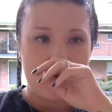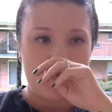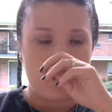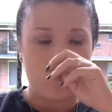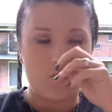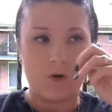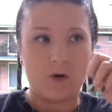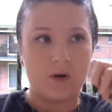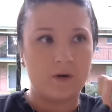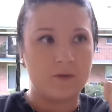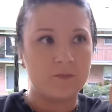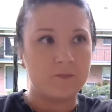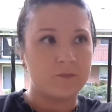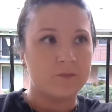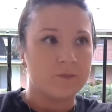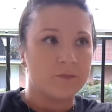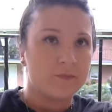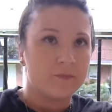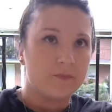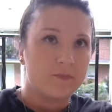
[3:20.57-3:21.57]
Or
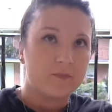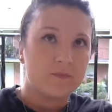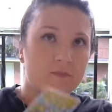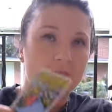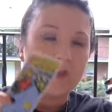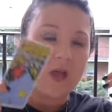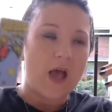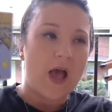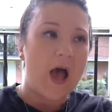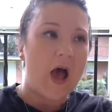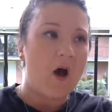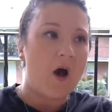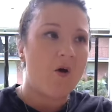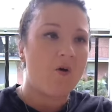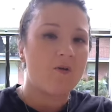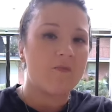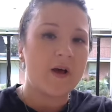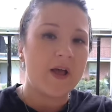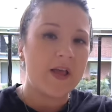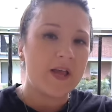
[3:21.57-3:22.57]

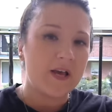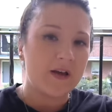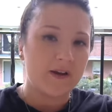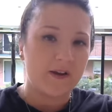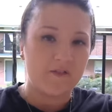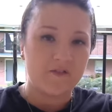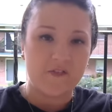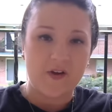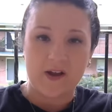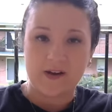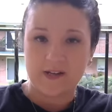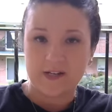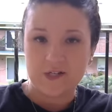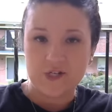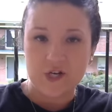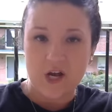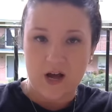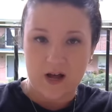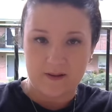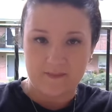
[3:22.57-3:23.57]
how am I going to find a
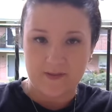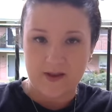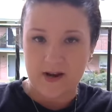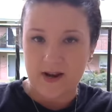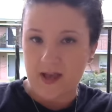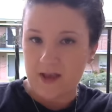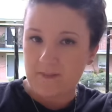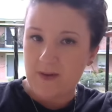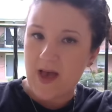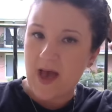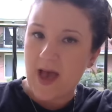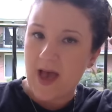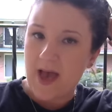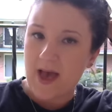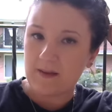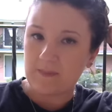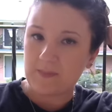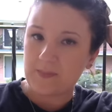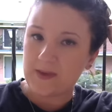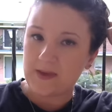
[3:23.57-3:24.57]
job that I'm
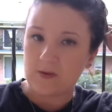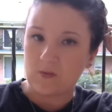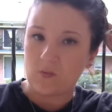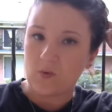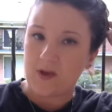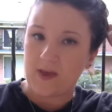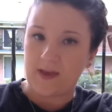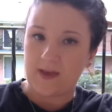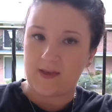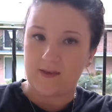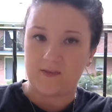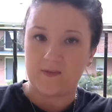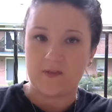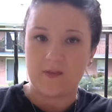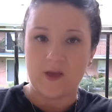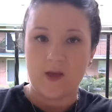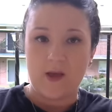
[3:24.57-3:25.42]
happy with?